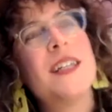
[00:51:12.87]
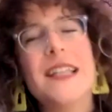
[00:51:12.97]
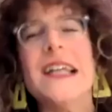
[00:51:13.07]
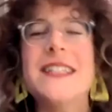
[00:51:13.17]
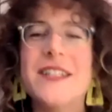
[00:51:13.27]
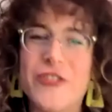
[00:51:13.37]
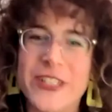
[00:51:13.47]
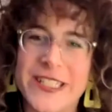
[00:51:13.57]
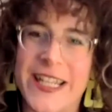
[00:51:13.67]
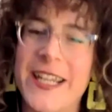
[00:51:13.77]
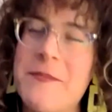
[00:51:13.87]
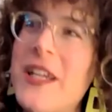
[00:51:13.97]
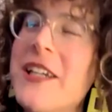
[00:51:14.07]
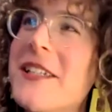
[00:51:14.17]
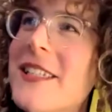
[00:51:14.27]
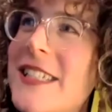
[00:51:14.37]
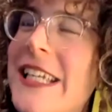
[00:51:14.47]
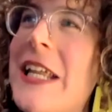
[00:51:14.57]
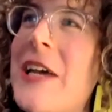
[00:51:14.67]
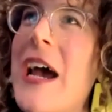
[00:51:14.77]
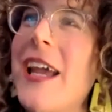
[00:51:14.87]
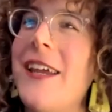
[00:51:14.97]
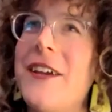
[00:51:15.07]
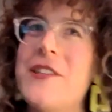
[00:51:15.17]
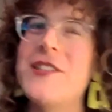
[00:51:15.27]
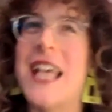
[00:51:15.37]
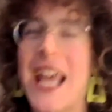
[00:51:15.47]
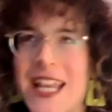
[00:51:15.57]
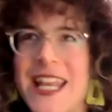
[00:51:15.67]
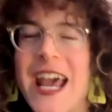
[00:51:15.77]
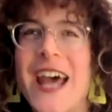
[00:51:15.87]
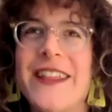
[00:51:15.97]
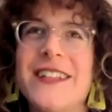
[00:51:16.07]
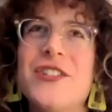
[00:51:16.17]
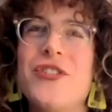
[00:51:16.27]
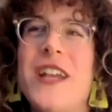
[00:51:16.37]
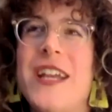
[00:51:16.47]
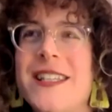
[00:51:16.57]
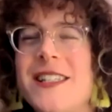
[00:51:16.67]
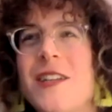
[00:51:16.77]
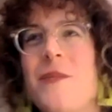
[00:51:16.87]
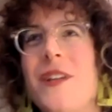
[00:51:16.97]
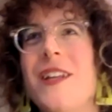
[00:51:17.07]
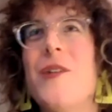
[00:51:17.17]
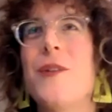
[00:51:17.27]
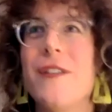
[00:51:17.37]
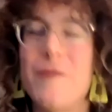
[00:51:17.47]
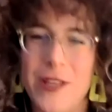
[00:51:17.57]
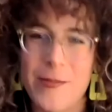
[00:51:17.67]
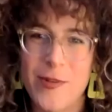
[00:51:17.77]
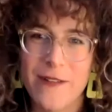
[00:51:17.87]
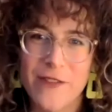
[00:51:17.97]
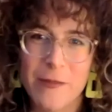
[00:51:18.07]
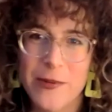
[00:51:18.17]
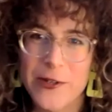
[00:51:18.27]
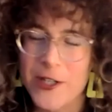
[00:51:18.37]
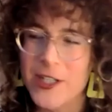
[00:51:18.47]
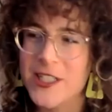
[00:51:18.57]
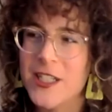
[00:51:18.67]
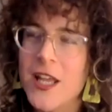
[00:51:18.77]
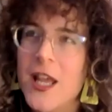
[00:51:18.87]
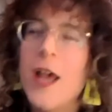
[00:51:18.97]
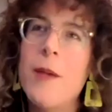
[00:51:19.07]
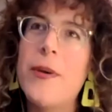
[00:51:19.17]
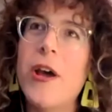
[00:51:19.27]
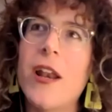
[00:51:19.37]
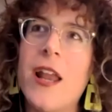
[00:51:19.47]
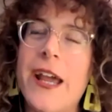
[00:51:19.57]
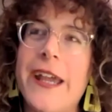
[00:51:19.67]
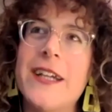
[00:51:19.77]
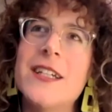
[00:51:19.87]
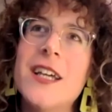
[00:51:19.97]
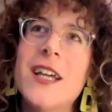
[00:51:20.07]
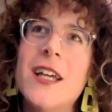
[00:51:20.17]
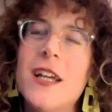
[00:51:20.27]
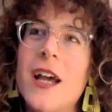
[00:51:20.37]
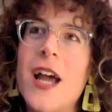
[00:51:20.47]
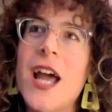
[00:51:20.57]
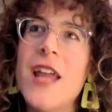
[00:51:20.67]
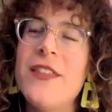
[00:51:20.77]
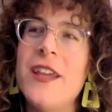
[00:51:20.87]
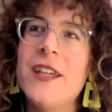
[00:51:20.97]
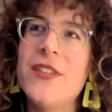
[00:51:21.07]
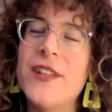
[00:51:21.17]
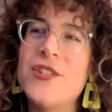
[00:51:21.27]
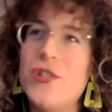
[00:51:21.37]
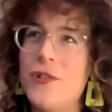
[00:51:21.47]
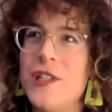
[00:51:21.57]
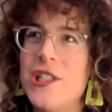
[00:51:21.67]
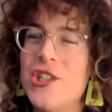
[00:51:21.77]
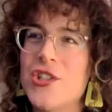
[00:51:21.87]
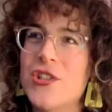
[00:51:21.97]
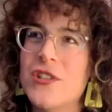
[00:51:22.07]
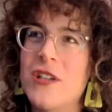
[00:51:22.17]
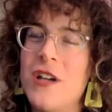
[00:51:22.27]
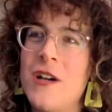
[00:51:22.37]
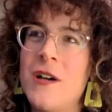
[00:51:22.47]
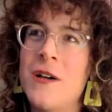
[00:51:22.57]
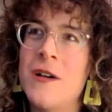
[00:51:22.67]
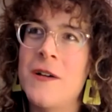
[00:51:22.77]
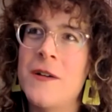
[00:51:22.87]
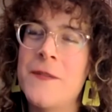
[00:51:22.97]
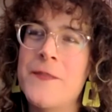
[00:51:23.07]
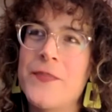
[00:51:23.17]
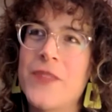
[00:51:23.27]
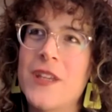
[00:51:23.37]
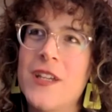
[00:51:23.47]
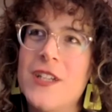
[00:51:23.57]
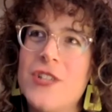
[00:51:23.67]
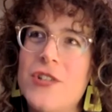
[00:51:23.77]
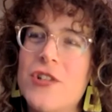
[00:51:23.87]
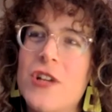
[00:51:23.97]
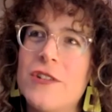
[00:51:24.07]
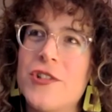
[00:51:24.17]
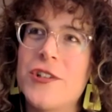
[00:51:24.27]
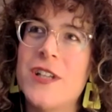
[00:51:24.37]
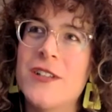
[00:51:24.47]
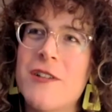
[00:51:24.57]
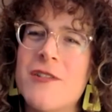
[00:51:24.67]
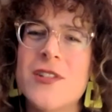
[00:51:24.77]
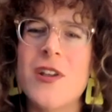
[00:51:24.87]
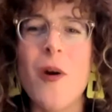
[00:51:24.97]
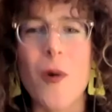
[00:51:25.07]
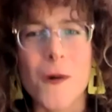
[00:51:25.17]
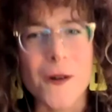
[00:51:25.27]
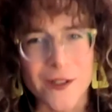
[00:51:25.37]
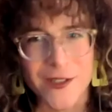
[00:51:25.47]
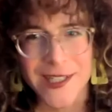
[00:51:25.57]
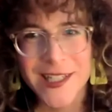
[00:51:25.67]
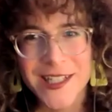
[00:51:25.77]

That's interesting because, I hear you saying, that Judaism, we're the people of the book. But like, I think that Jewish culture is also so oral.